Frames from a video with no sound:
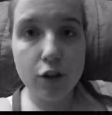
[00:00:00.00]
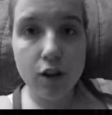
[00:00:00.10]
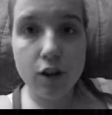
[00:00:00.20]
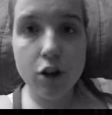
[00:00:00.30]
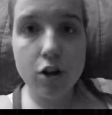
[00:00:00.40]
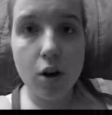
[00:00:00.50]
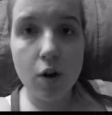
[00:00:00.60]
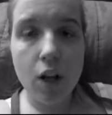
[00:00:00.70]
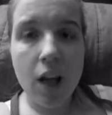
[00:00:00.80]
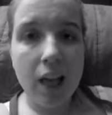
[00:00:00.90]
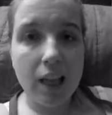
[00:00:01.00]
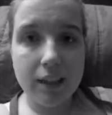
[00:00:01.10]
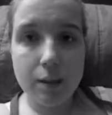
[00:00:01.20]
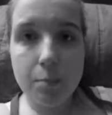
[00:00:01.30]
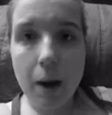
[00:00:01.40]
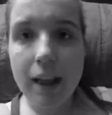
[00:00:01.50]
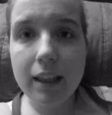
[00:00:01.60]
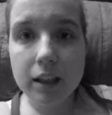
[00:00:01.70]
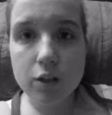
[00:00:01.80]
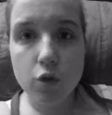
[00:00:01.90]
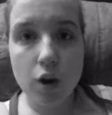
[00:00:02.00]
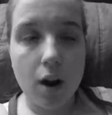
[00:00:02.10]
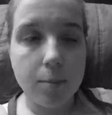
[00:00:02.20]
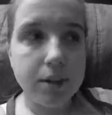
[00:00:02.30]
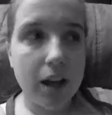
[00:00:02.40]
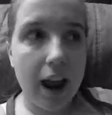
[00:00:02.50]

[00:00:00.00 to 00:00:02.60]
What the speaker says: her, like the Mylican drops.